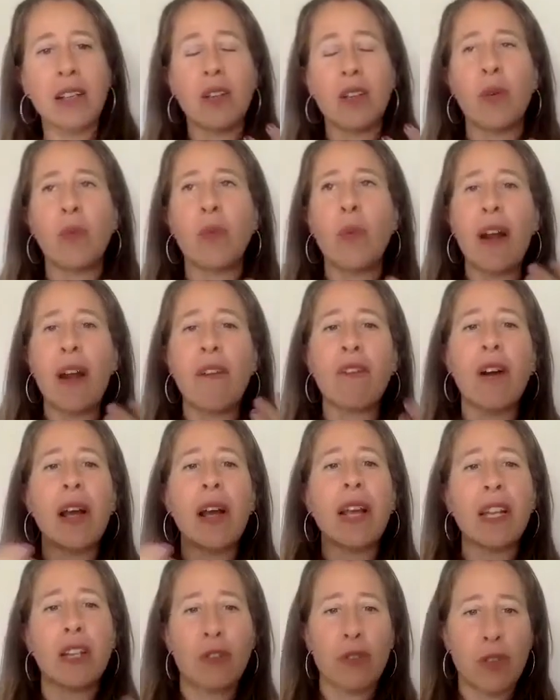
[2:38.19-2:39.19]
So whenever I
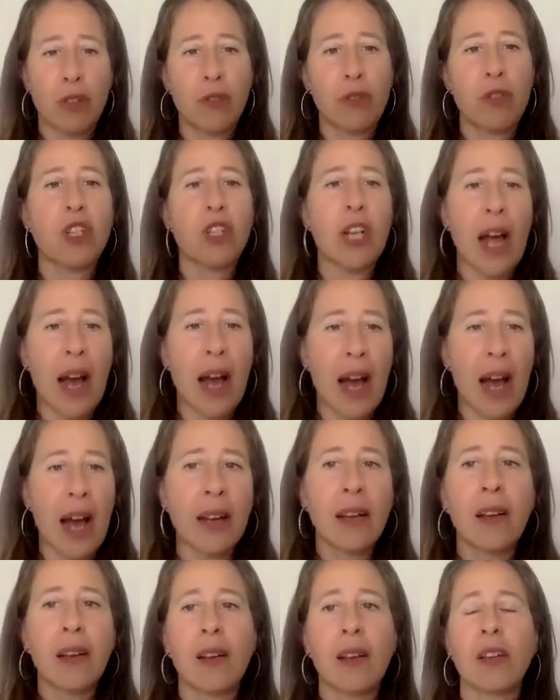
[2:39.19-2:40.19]
introduce chat,
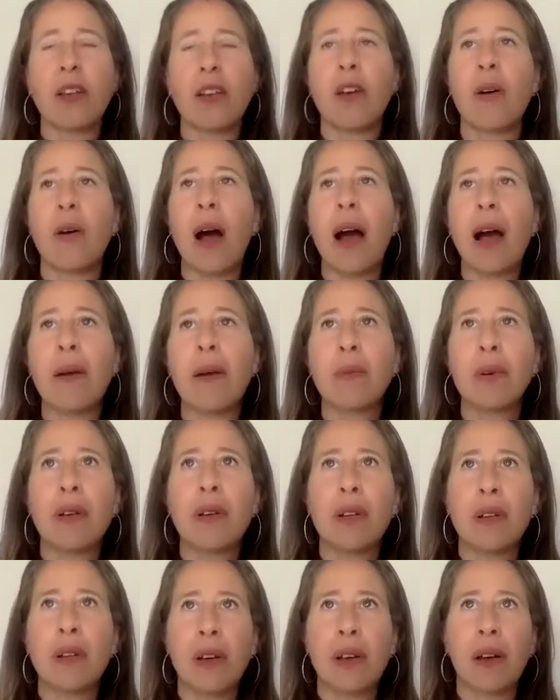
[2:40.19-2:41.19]
I
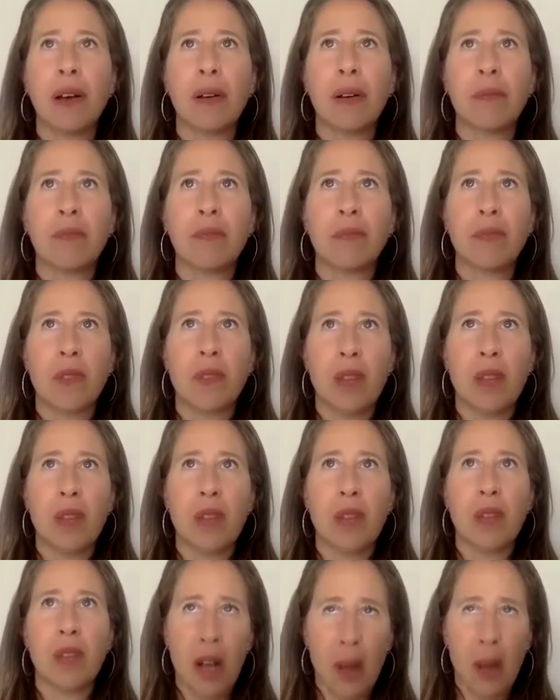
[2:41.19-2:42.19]
would, a
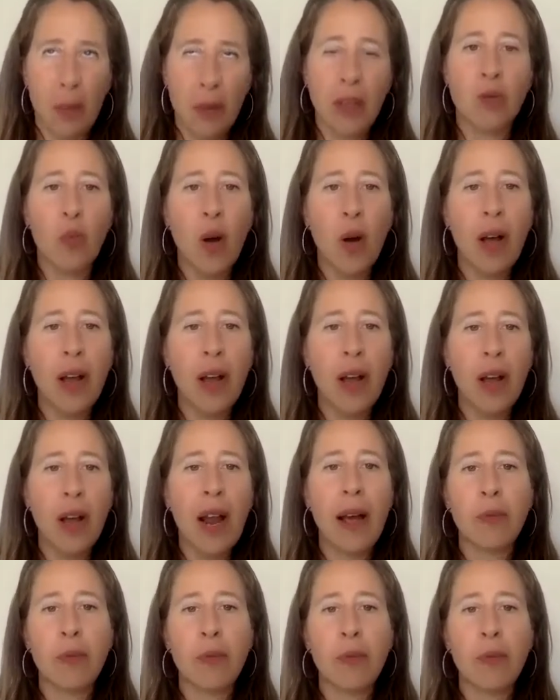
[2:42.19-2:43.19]
couple things. One,
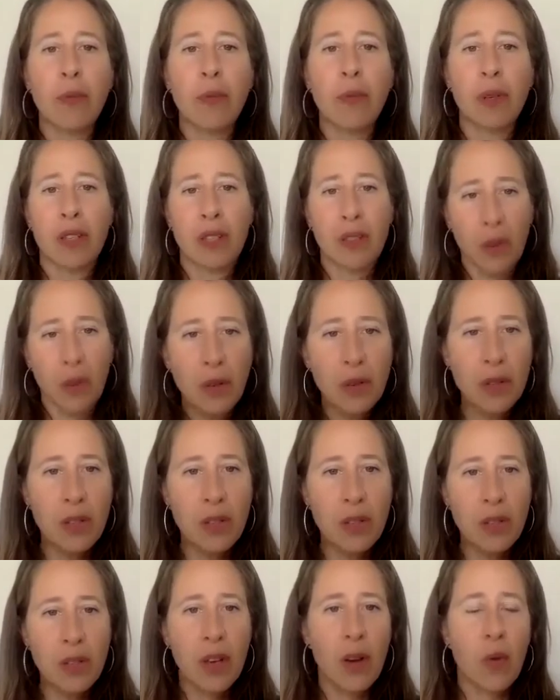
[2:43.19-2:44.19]
I would
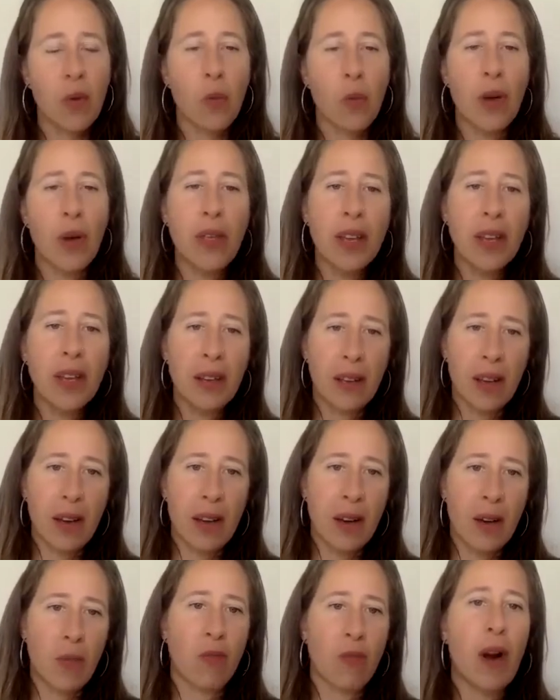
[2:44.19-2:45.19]
start with it
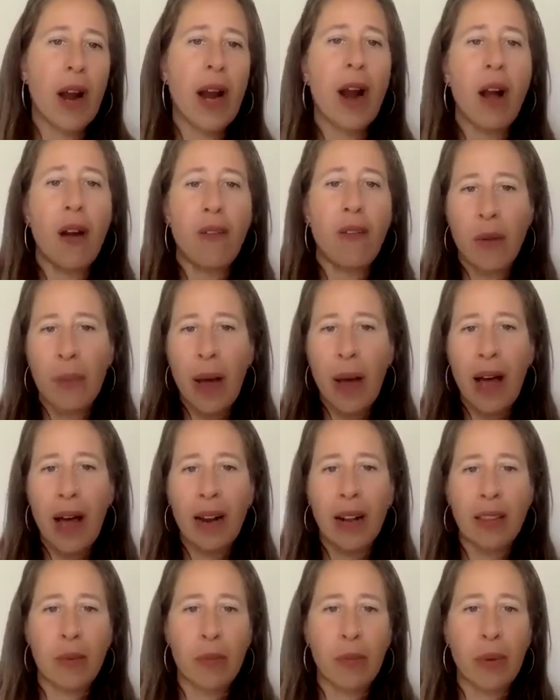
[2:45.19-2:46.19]
right off the
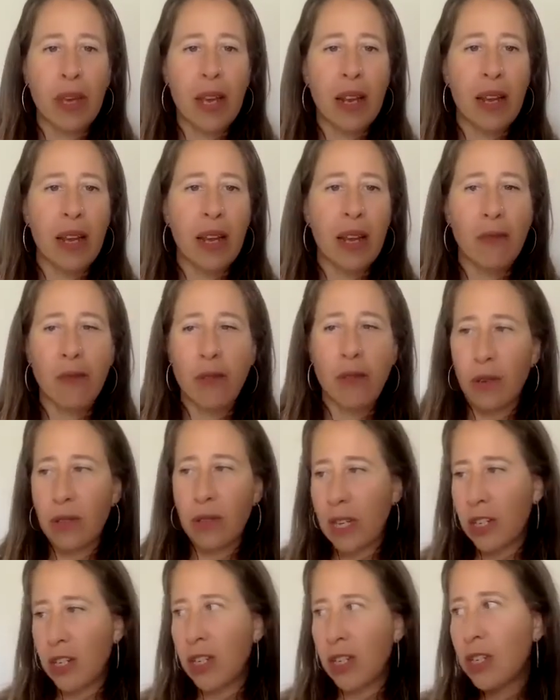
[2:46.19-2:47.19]
bat at the beginning of your
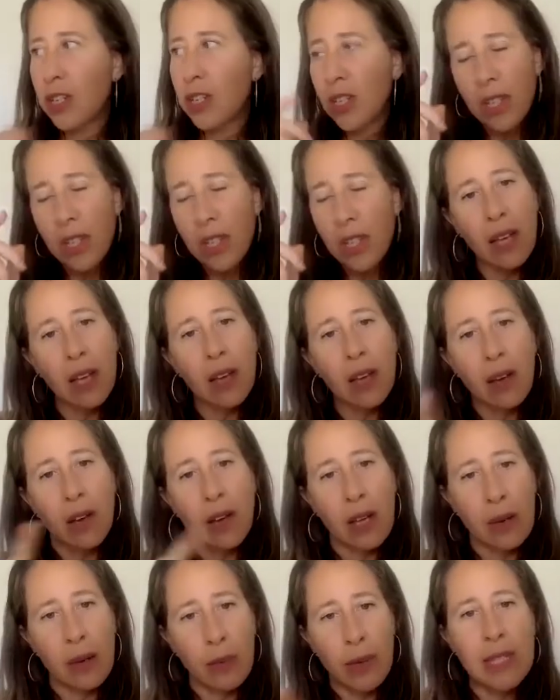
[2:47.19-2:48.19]
session, just like
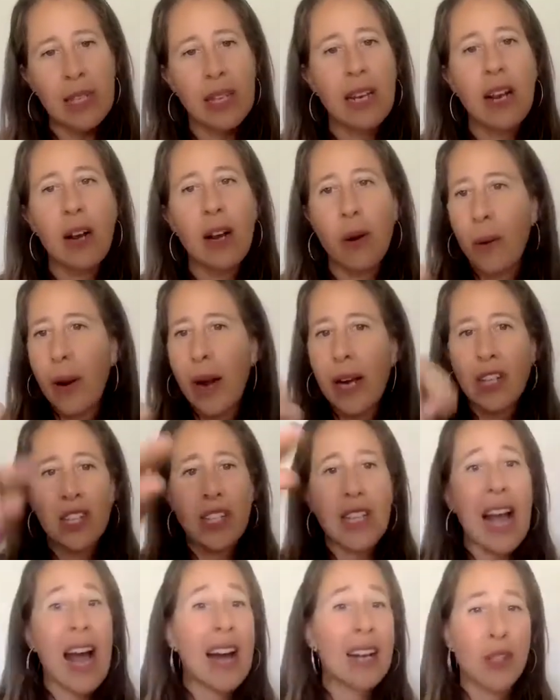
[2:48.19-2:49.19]
we did here, where I just
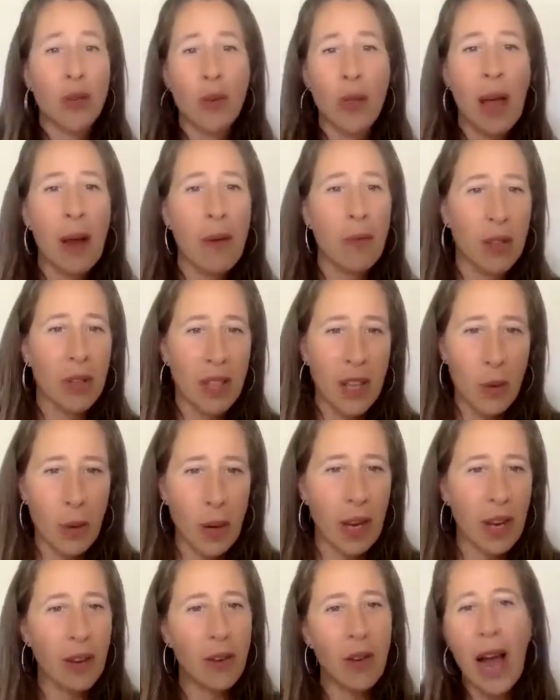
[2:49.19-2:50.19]
asked you that really
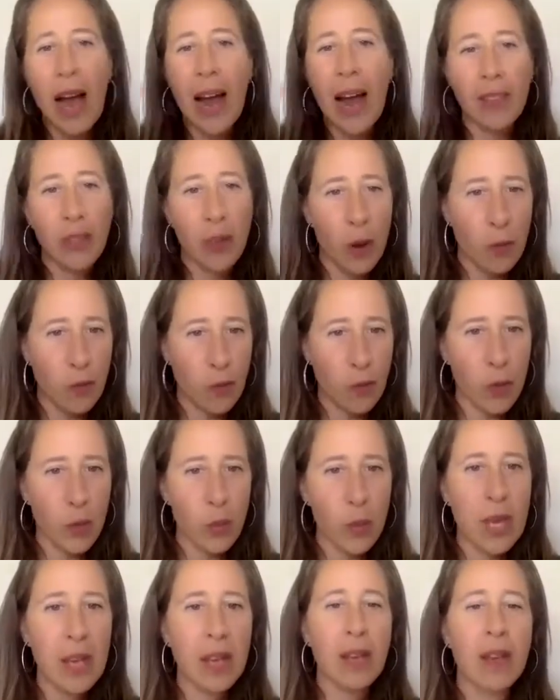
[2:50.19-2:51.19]
quick high and low for the
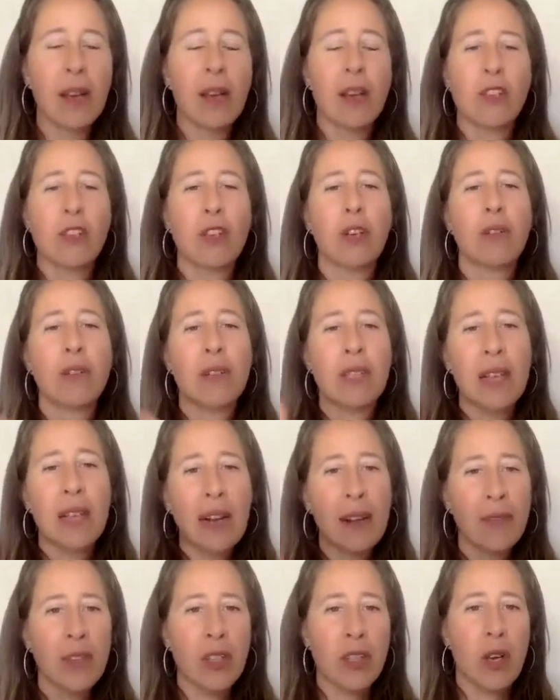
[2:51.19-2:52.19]
week. So you're
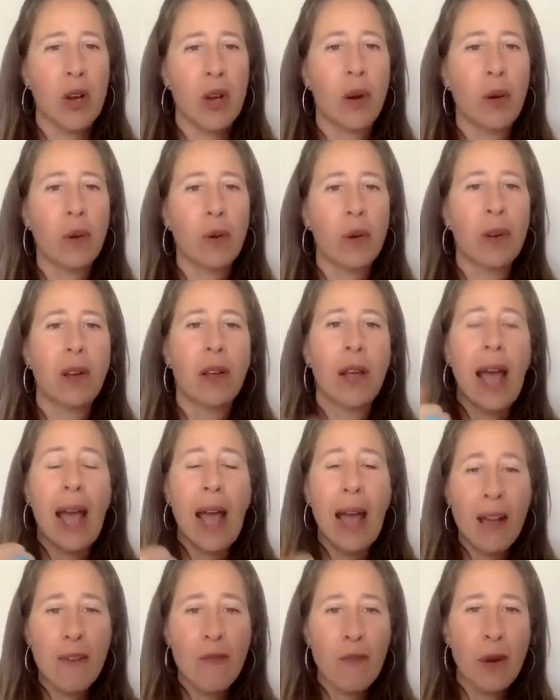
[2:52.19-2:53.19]
setting the tone,
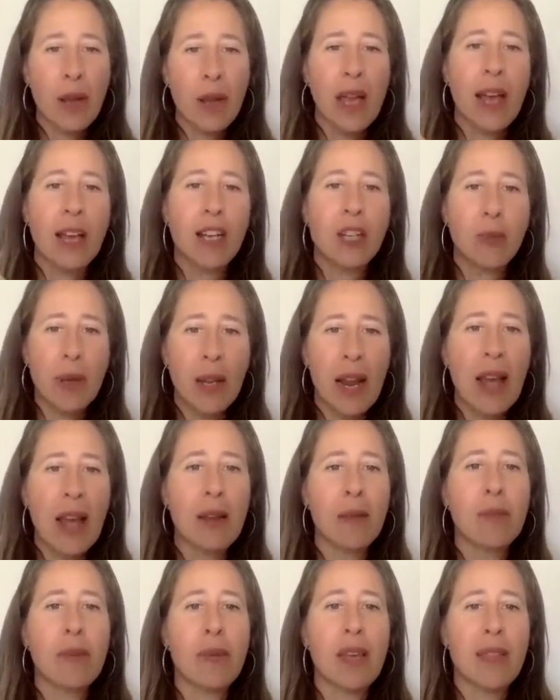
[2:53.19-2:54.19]
A, for engagement,
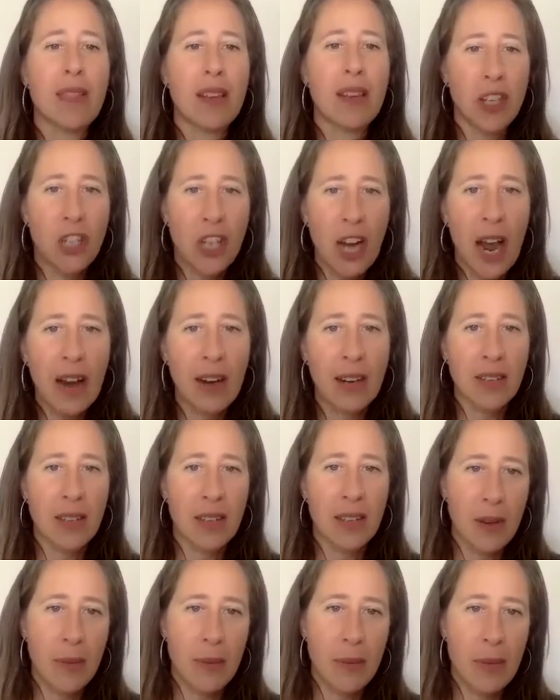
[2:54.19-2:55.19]
and B, that chat is
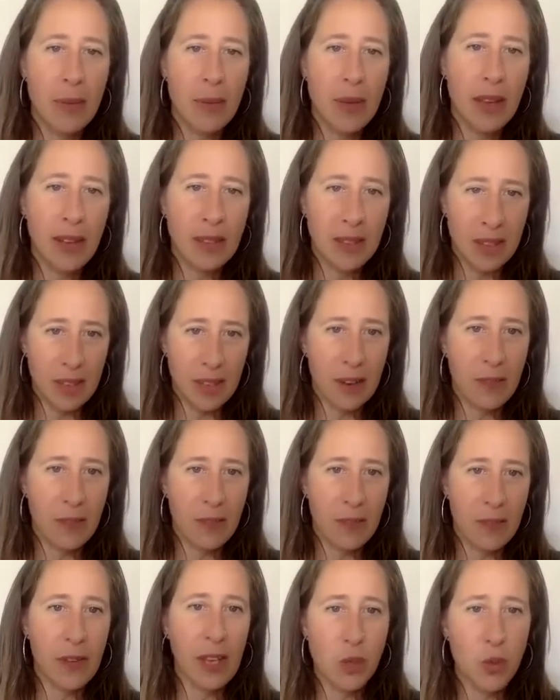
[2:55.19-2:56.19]
going to be a
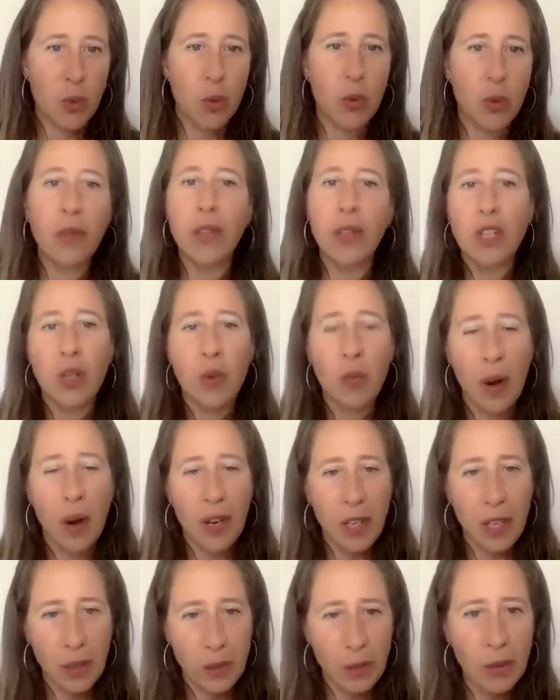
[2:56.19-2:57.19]
significant tool that you
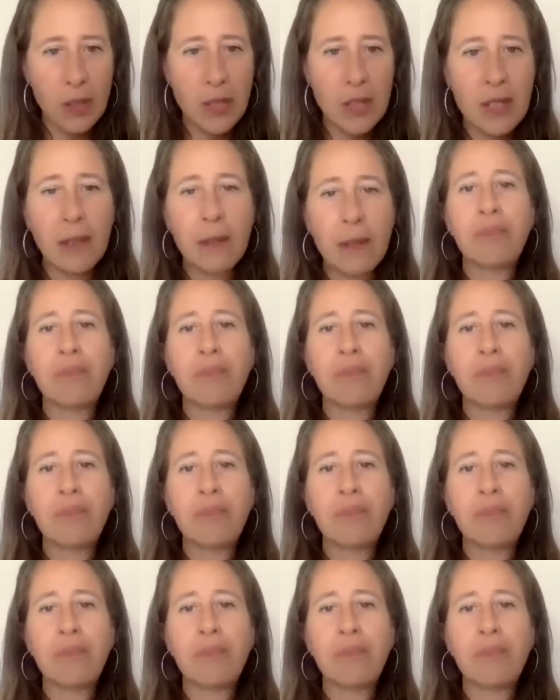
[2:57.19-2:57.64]
want to use.